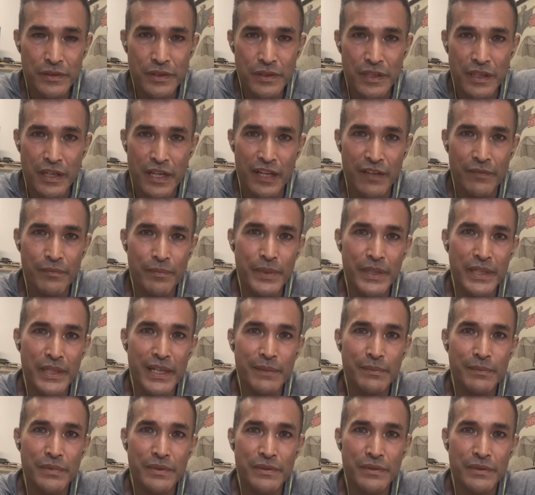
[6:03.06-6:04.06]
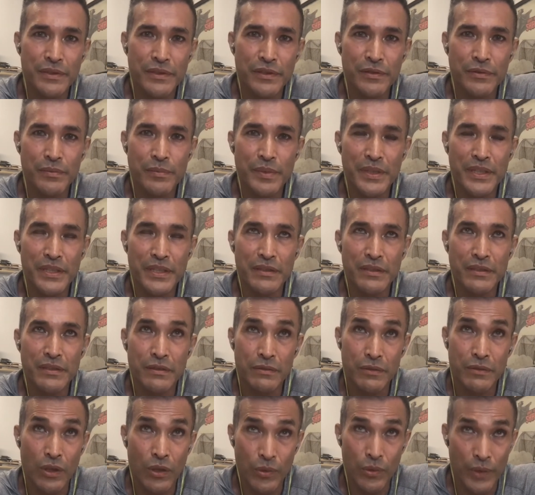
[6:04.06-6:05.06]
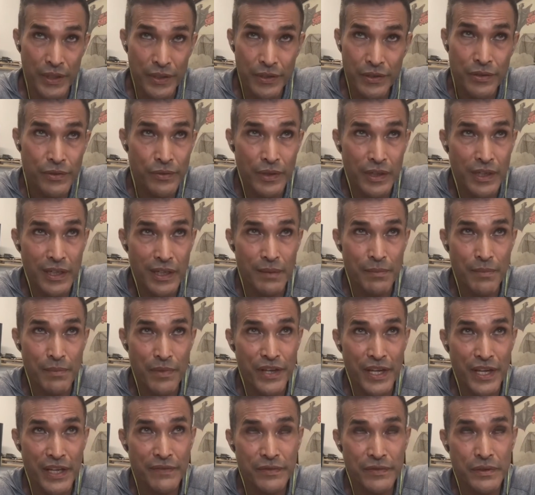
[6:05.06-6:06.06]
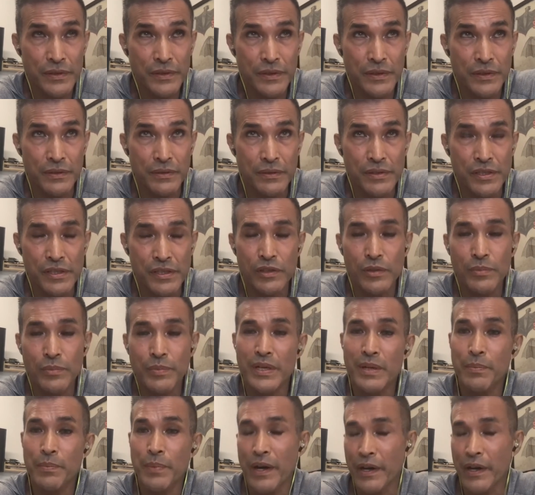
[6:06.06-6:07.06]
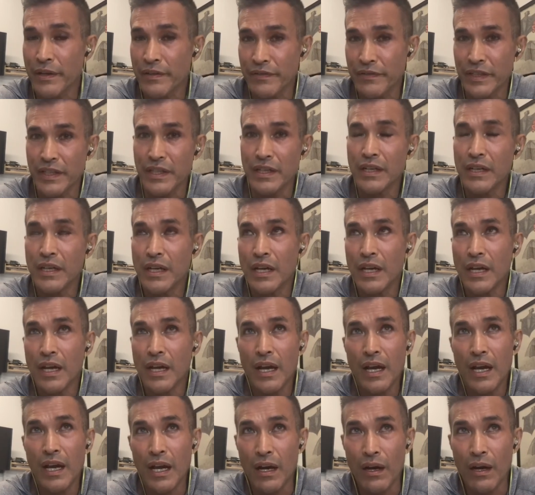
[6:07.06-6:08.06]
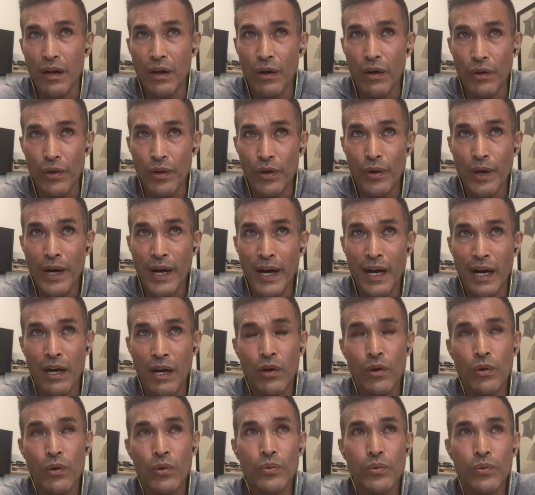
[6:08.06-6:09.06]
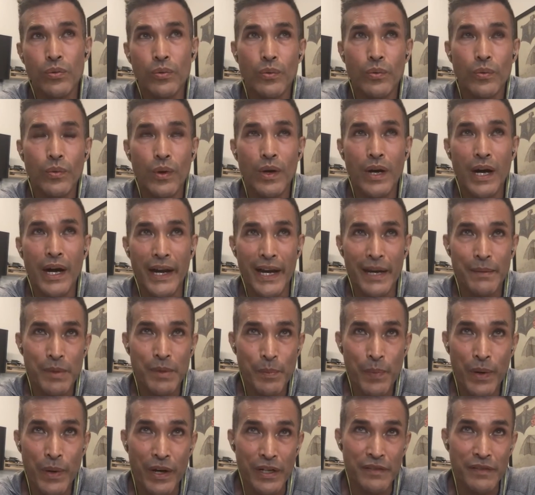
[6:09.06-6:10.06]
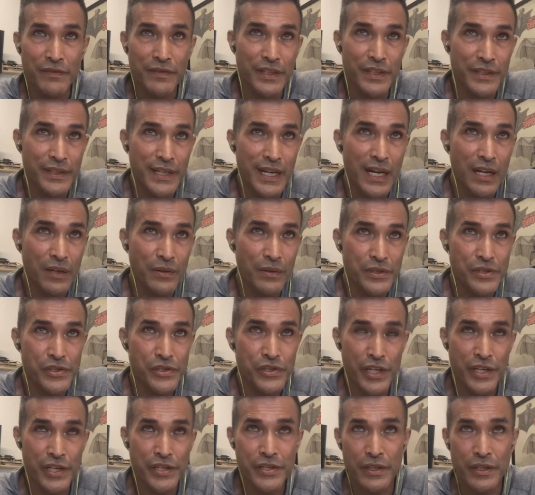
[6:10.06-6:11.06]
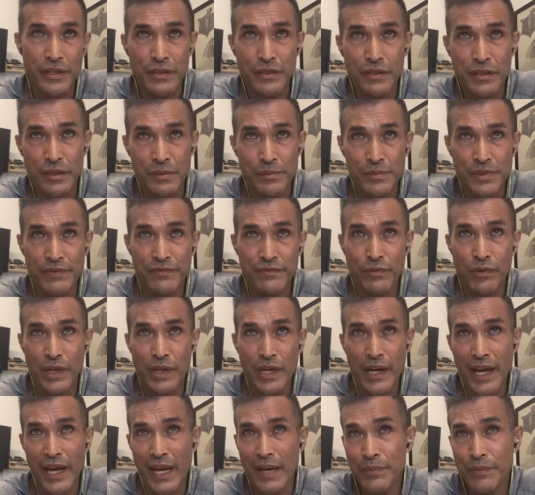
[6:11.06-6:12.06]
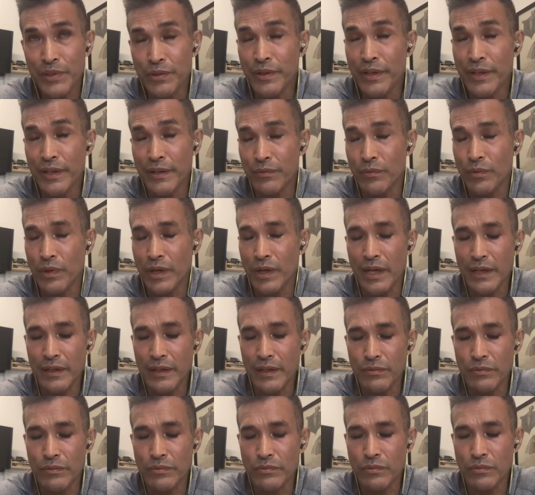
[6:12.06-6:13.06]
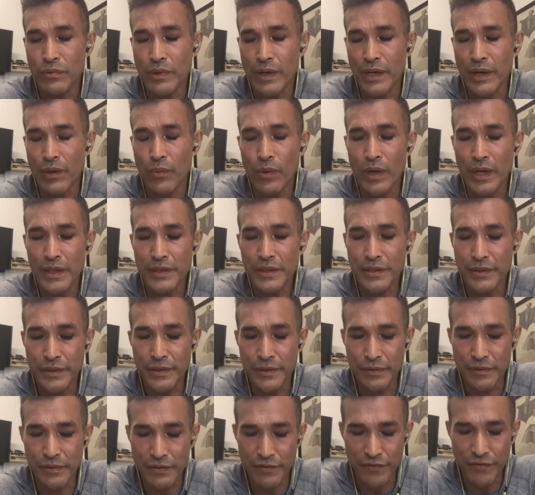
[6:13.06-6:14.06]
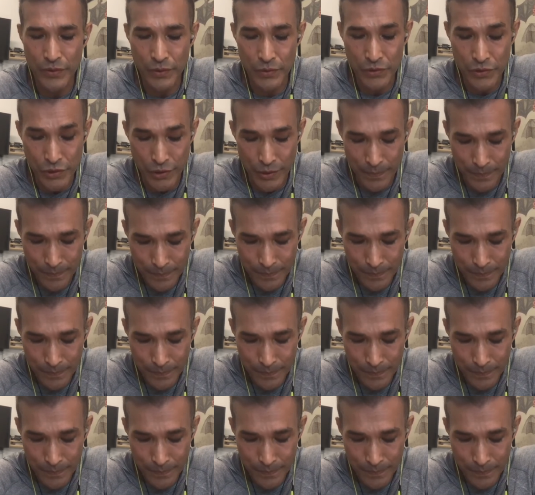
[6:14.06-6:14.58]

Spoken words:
to have been able to go into it. I'm thankful to still be a part of it. Although how I am a part of it now is changing in terms of what I am doing and what I want to do in future.